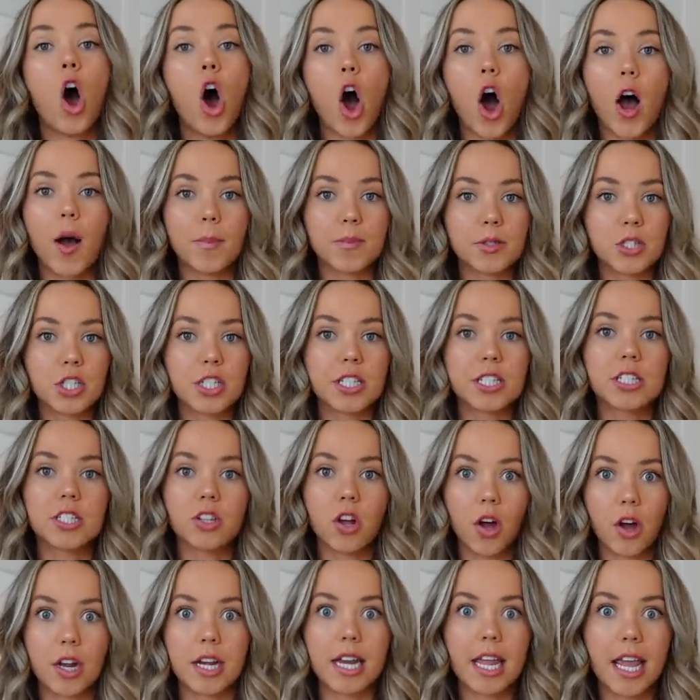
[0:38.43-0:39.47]
options
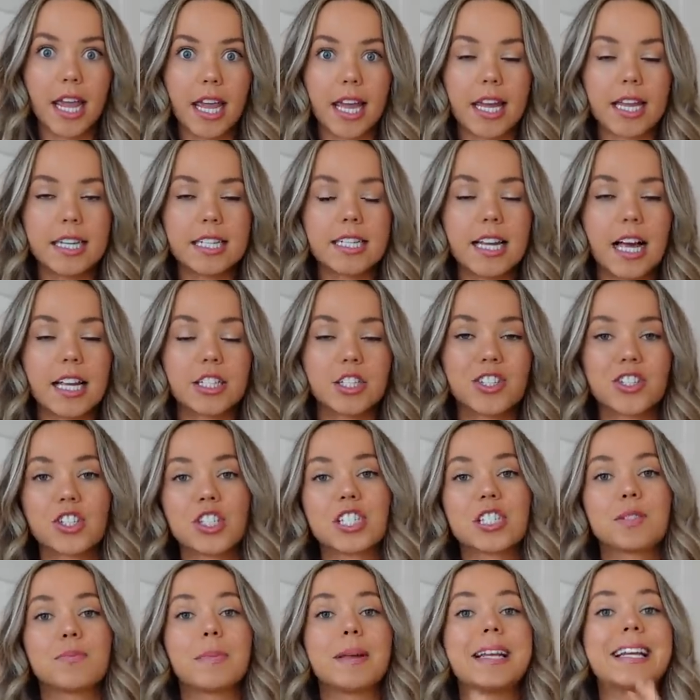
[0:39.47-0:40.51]
on hand has
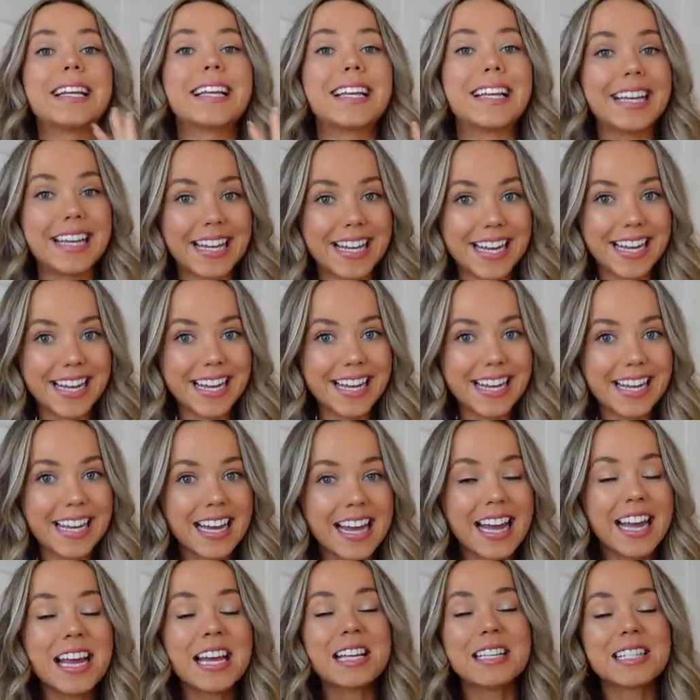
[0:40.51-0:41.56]
just been key
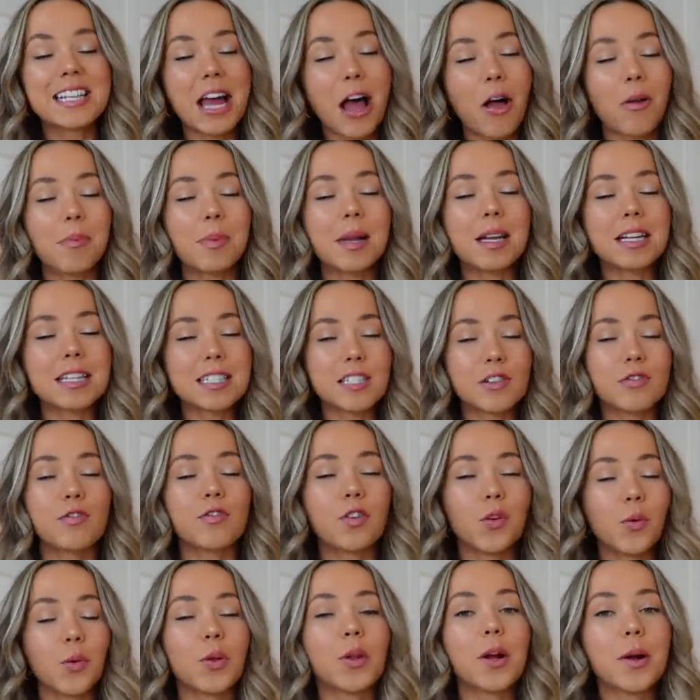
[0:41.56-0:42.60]
to helping us
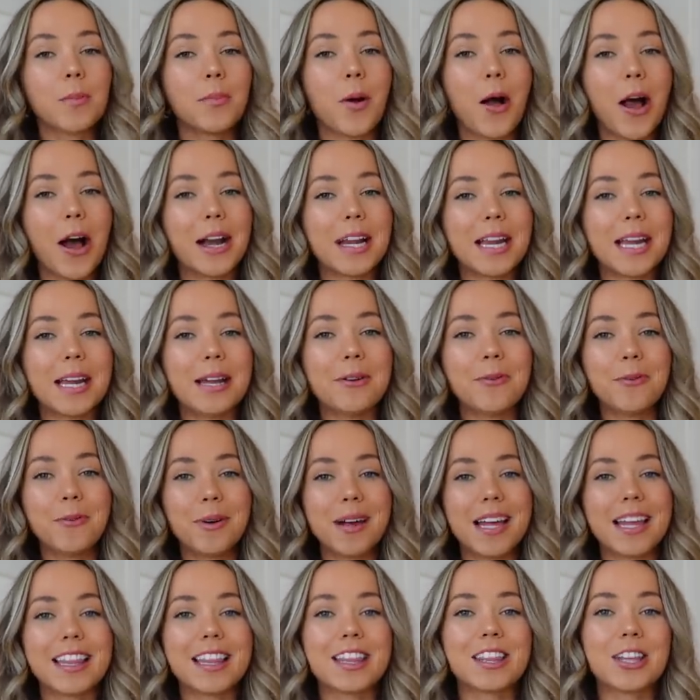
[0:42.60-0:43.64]
fuel our body
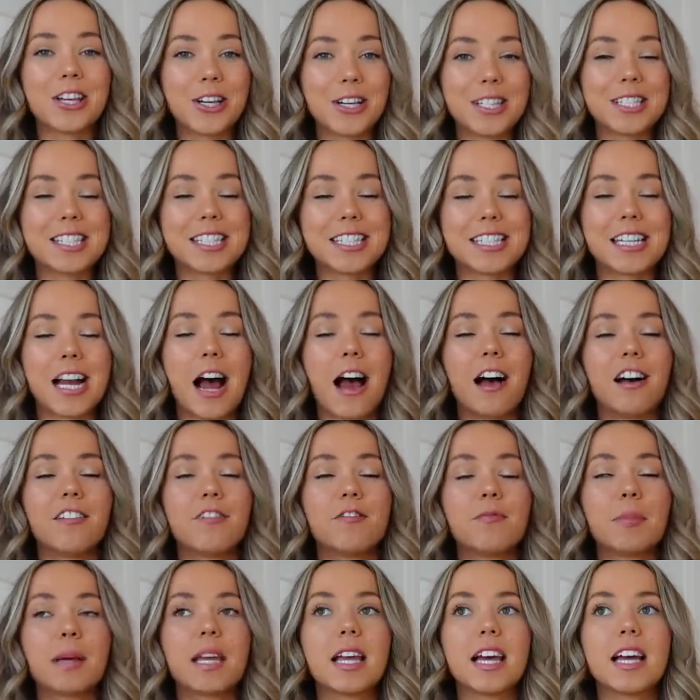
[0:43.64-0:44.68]
with the good
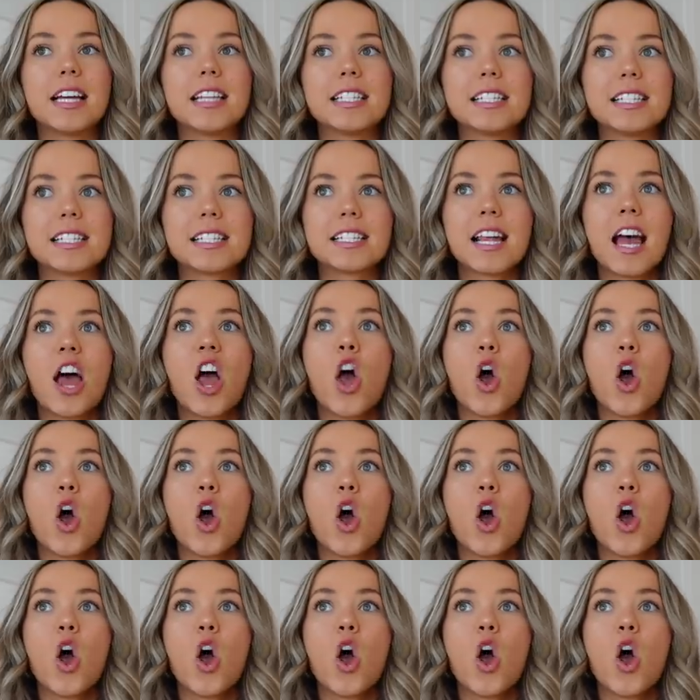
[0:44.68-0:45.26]
stuff because